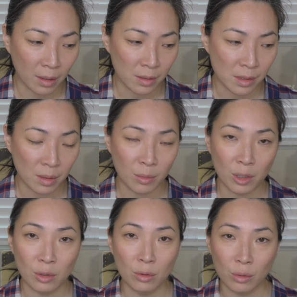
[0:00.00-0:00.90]
some
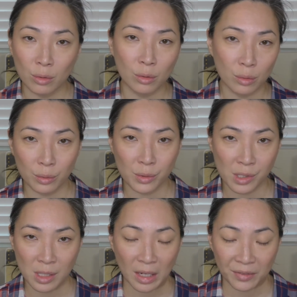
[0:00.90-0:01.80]
new
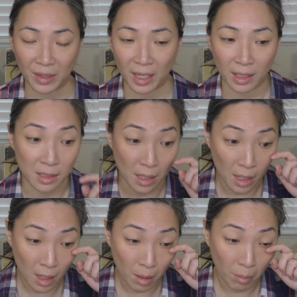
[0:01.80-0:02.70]
stuff and
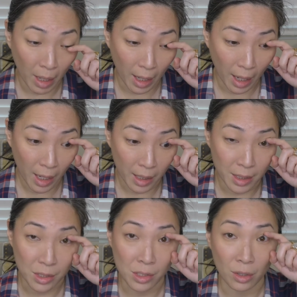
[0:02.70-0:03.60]
my
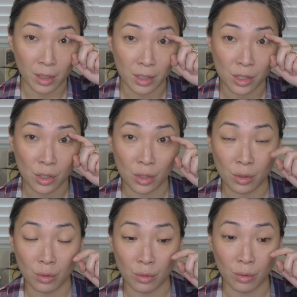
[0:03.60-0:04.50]
eye just started
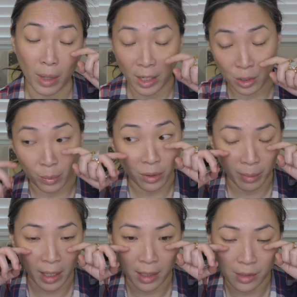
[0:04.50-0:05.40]
to, actually both of
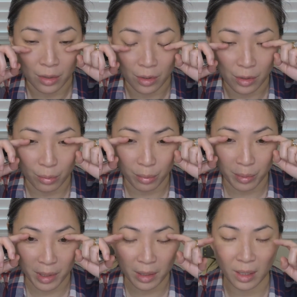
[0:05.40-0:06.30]
my eyes started to
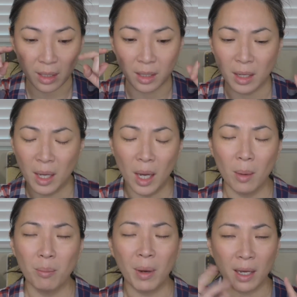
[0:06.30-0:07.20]
really
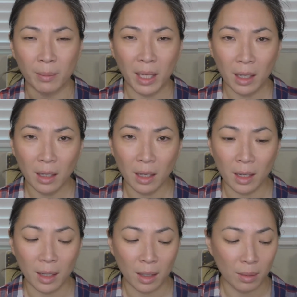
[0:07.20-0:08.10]
bug me.
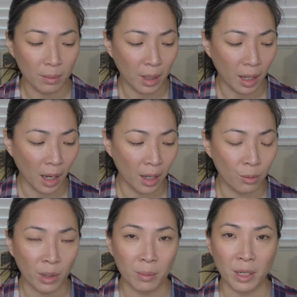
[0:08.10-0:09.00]
I
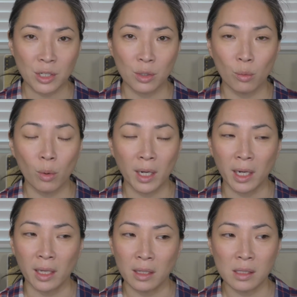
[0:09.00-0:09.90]
don't want to mention what
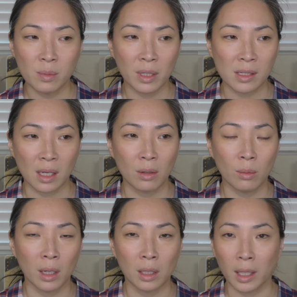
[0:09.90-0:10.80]
it is because I don't
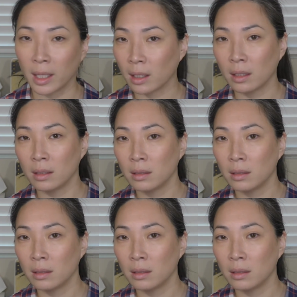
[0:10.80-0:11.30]
want to like